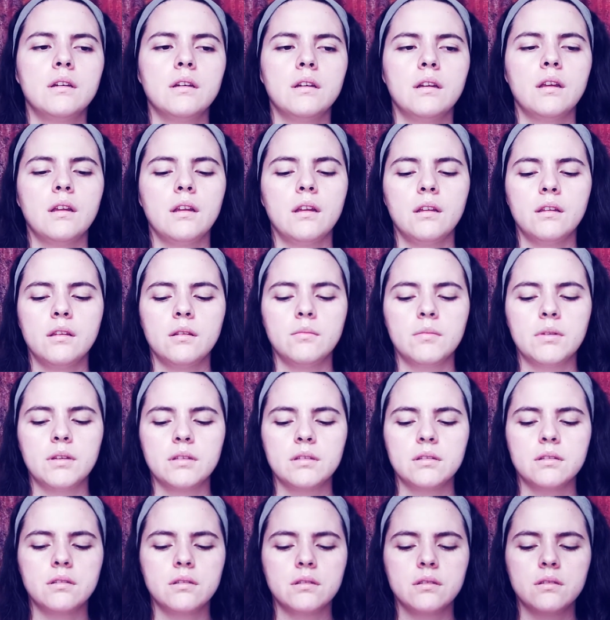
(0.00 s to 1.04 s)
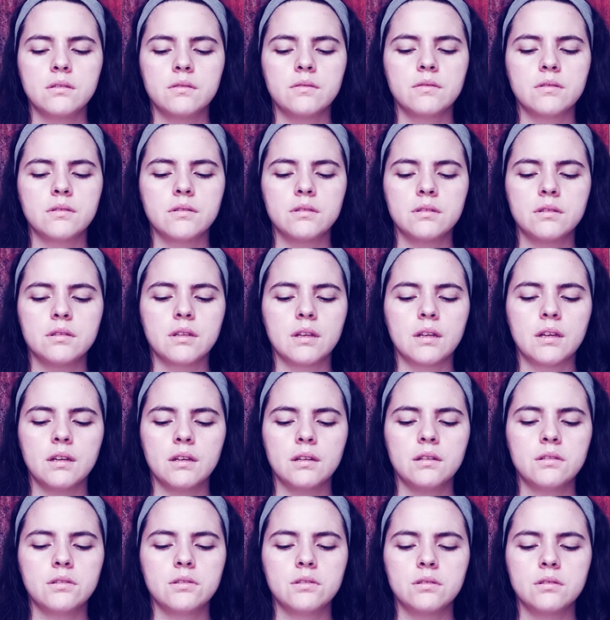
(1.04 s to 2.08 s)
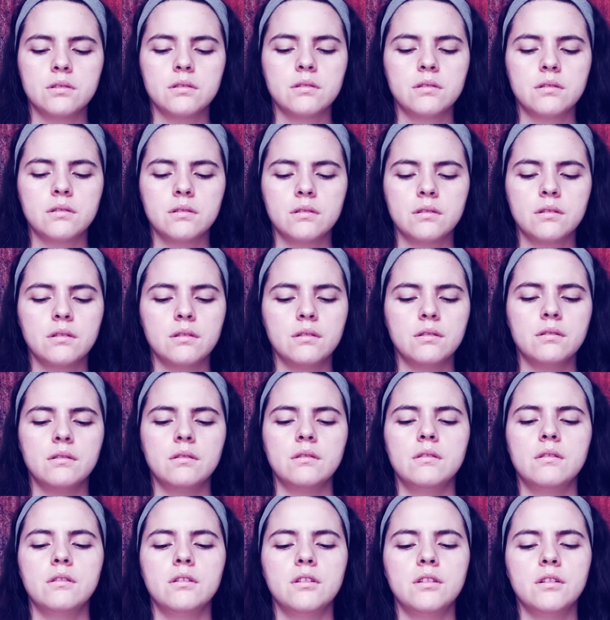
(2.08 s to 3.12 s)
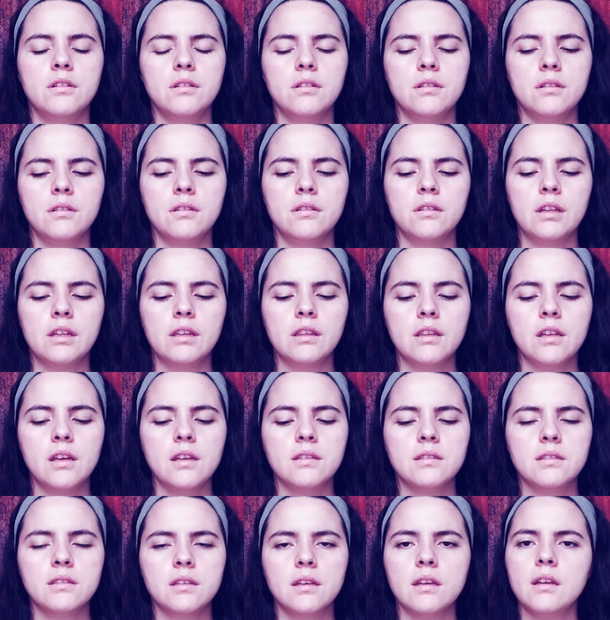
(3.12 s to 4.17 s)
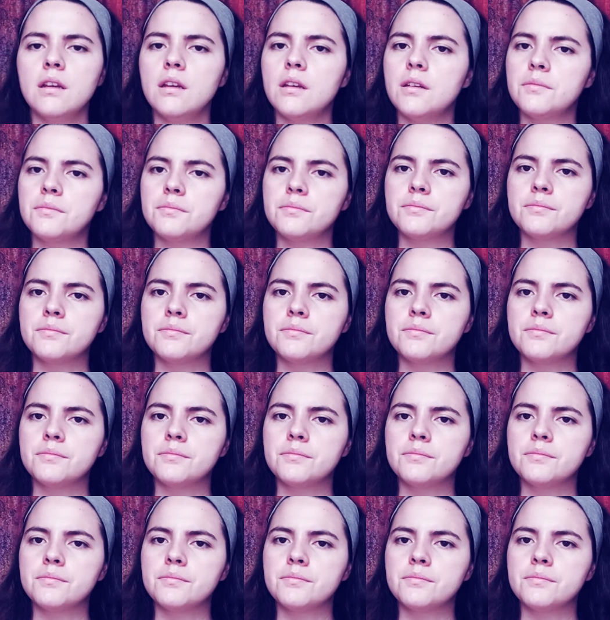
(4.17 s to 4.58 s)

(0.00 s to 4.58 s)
Yeah, messages for Sag. I think that's it.